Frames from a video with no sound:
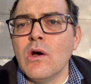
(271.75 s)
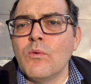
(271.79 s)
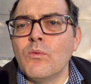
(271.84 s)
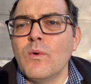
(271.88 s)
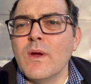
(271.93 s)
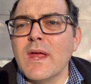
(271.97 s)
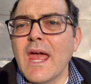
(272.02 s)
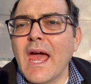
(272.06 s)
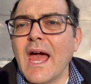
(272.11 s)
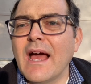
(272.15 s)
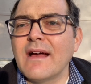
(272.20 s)

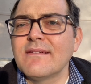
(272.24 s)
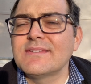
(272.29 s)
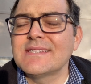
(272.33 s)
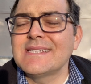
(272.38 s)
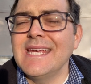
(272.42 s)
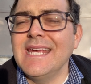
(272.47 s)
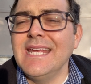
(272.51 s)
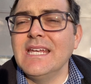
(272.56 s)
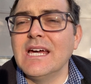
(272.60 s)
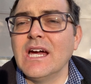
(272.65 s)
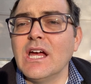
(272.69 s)
We have
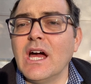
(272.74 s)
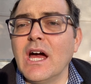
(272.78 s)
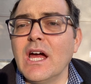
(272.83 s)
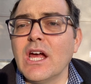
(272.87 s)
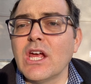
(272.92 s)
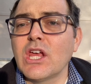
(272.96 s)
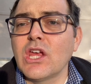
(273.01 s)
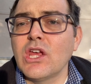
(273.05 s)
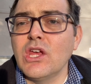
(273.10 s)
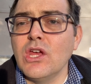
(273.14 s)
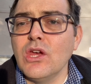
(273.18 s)
seen a
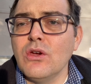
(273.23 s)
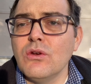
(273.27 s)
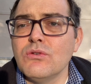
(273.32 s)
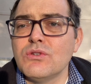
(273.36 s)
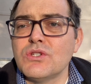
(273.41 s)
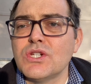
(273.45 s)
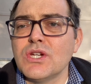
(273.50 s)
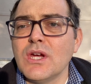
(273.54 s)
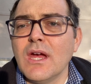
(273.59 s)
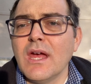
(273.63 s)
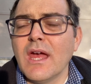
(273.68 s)

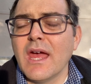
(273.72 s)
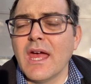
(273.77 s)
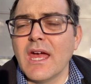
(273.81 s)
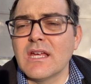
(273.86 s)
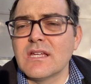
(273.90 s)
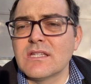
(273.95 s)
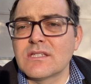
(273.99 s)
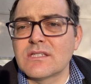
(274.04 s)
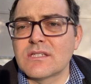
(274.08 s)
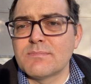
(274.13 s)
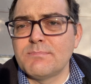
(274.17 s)
huge
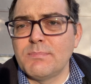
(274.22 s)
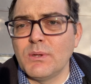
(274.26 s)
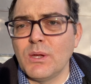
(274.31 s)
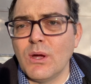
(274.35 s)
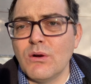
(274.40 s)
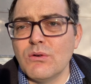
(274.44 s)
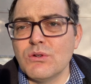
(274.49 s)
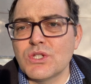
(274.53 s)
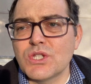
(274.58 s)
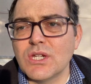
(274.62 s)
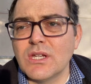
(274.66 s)

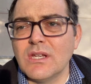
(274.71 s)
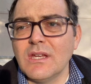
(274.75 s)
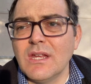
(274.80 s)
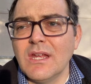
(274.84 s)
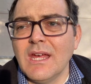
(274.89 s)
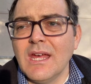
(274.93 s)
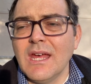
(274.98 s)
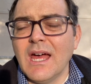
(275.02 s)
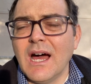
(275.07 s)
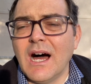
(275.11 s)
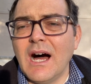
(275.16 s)
explosion
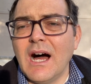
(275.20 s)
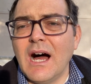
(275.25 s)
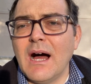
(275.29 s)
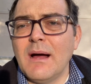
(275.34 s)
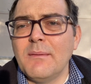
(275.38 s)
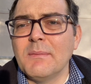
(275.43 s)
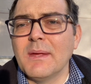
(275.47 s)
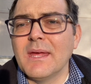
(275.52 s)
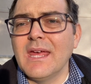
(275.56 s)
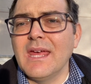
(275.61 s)
um,